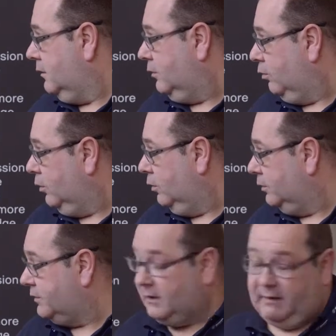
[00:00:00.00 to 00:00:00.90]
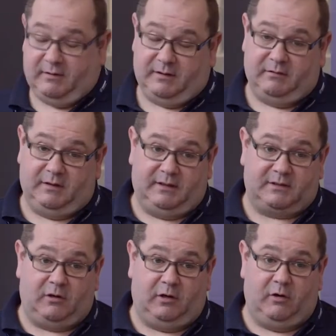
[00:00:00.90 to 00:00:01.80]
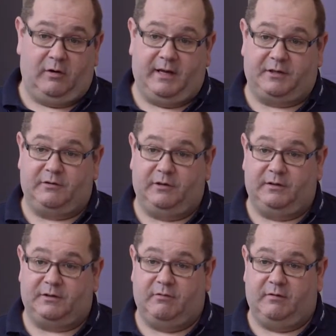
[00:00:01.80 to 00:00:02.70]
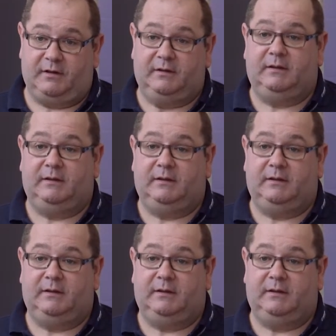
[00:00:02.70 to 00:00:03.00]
the wars, everything really. It's got a long history on this river.